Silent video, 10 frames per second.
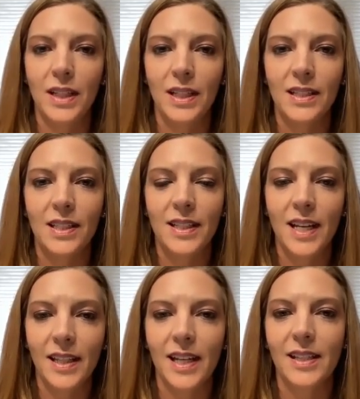need to
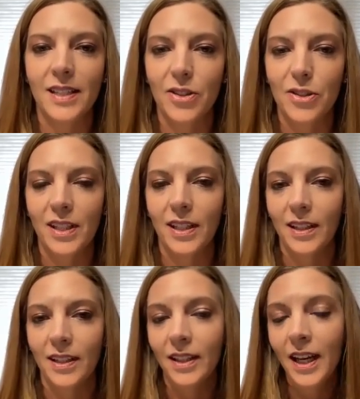take that seriously.
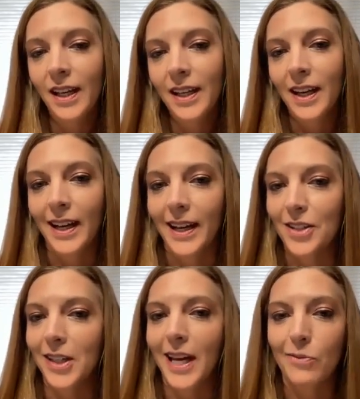And I
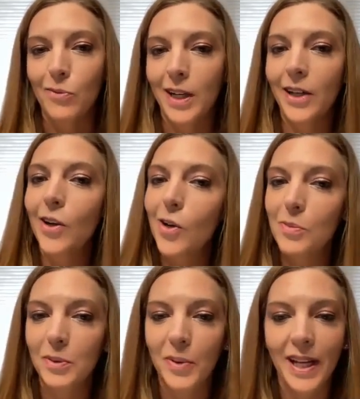actually have one at
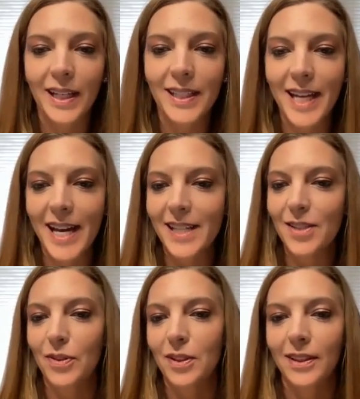home awaiting a
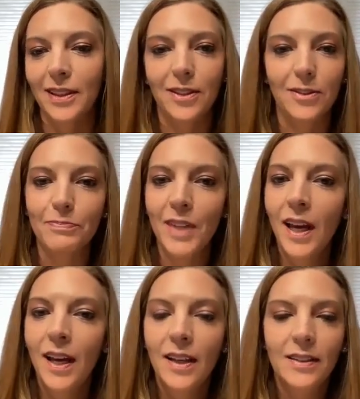test for a little
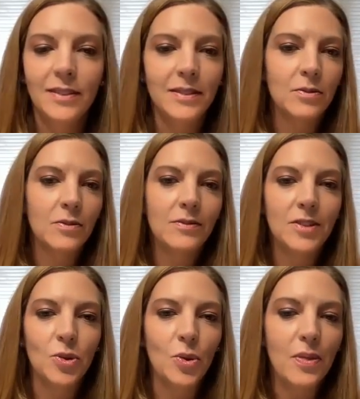
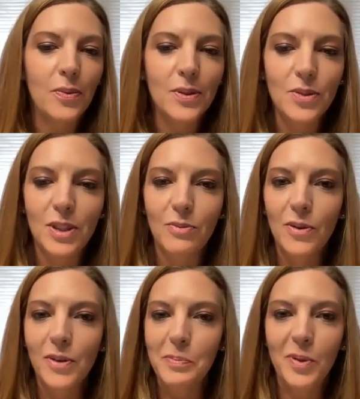sore throat she
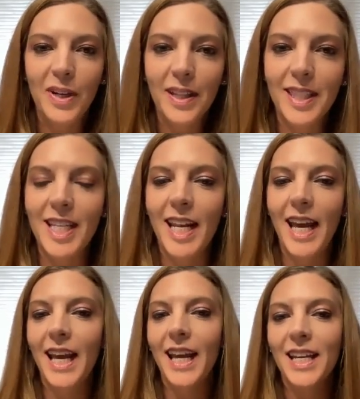woke up with
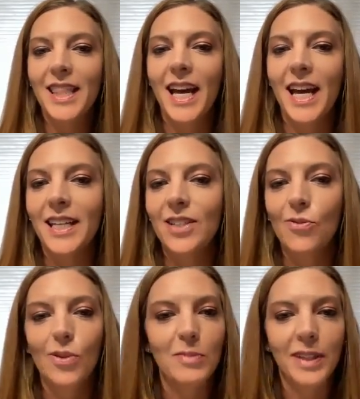today that
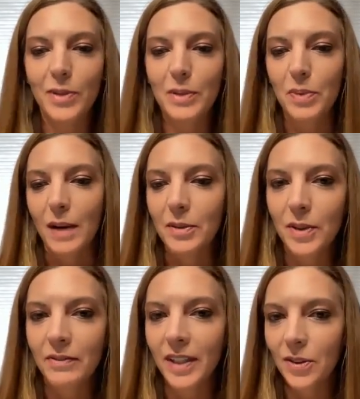normally we probably
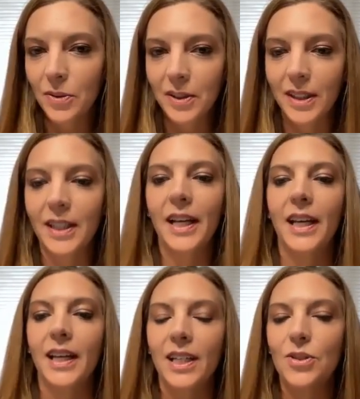would have ignored.
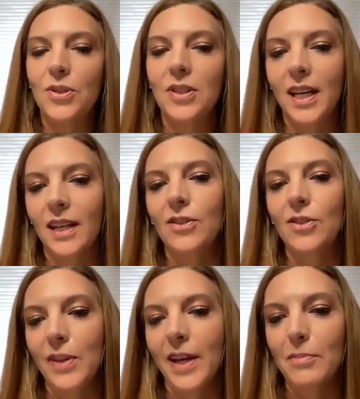And you just can't
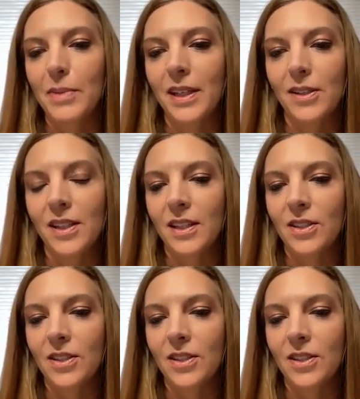do that because